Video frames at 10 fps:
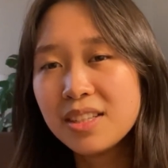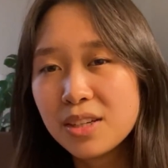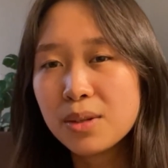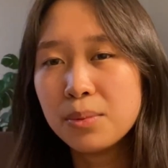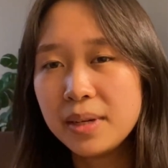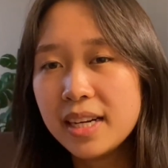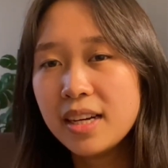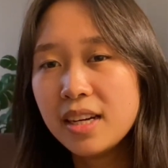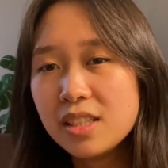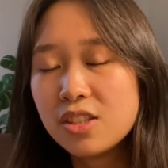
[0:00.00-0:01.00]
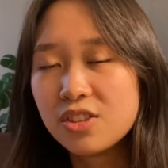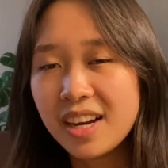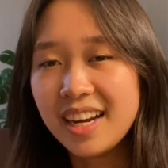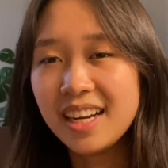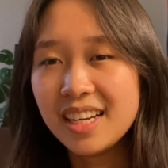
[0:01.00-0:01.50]
your weird,
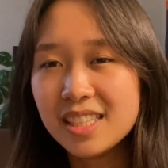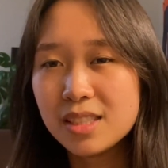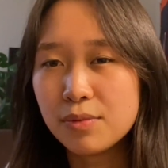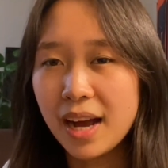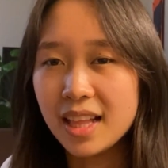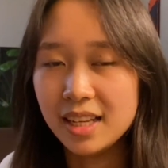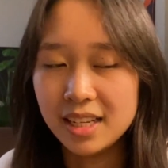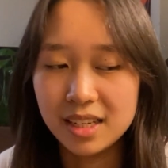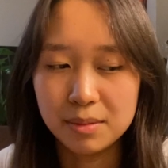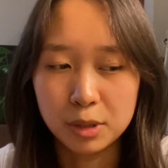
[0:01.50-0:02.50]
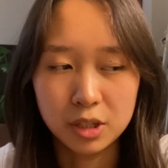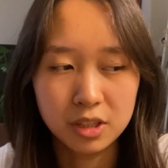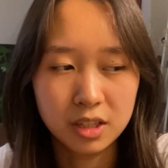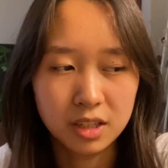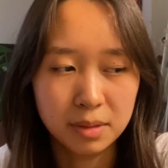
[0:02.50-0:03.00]
strange, violent,
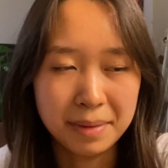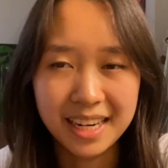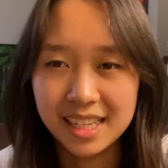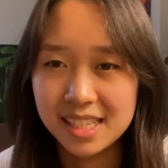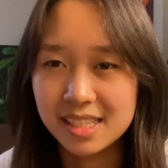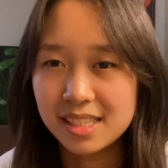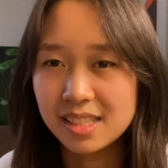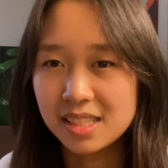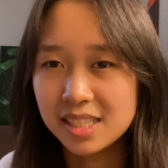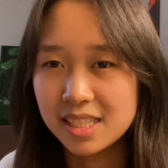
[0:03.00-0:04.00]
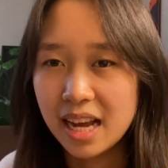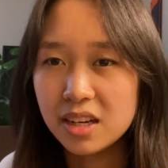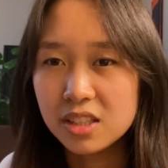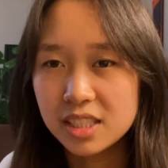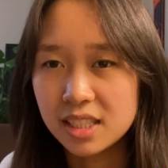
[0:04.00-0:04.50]
murder, menace
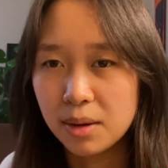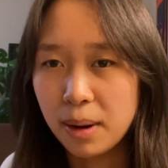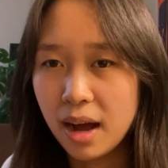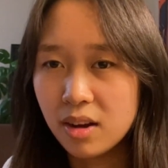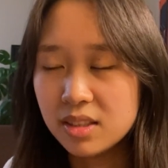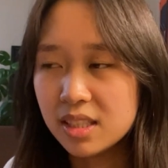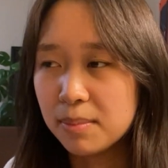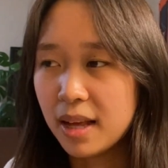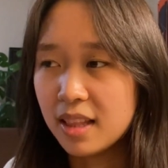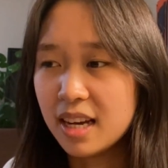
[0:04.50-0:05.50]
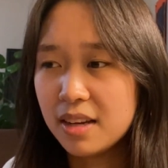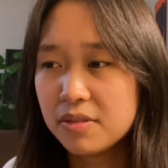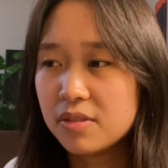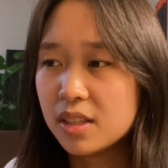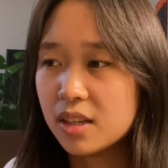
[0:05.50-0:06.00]
energy around in my life.
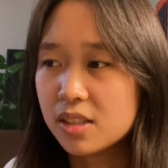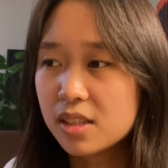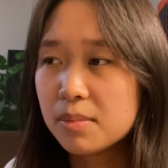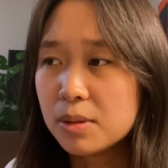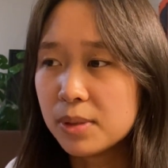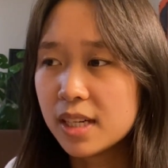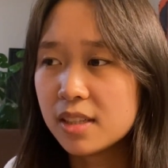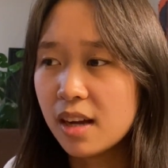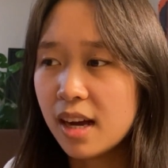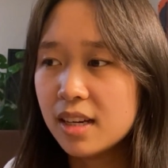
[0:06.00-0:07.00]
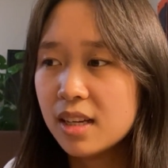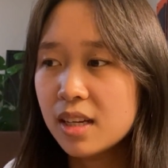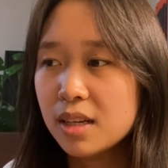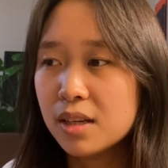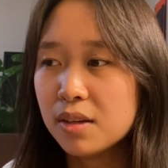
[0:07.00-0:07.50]
You know, it's gonna be weird not
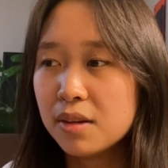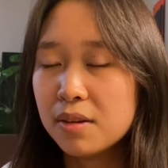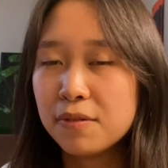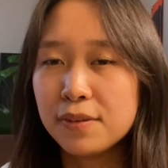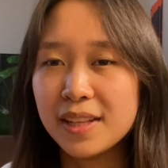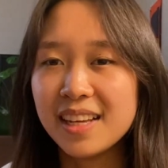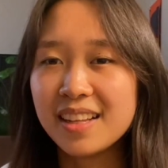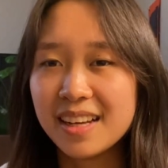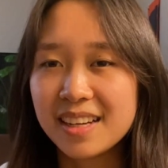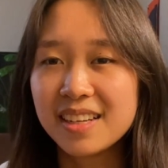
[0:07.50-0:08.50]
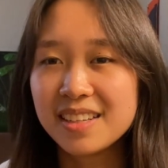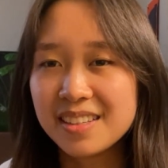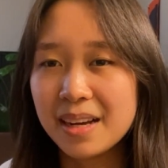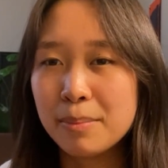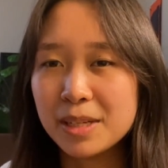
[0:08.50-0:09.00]
feeling like
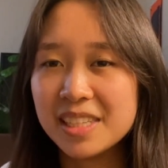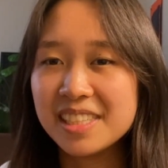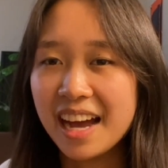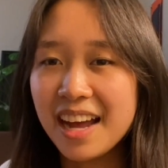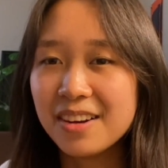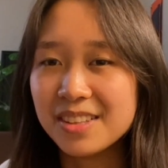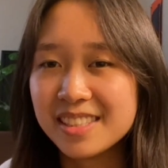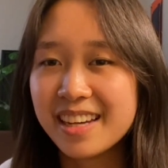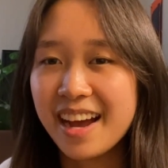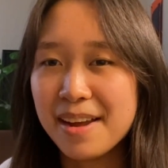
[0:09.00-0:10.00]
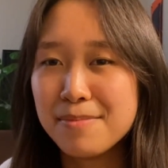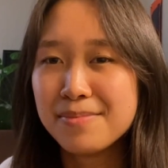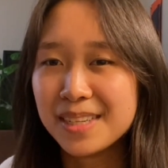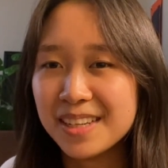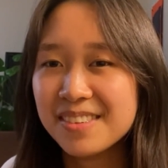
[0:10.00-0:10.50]
I'm gonna die all the time,
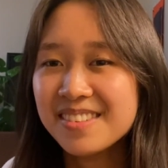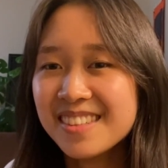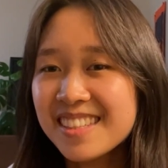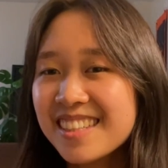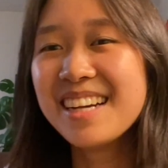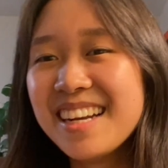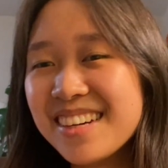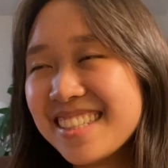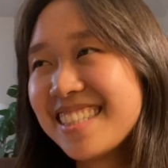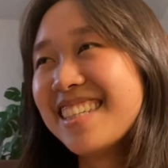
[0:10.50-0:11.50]
you know? Anyways,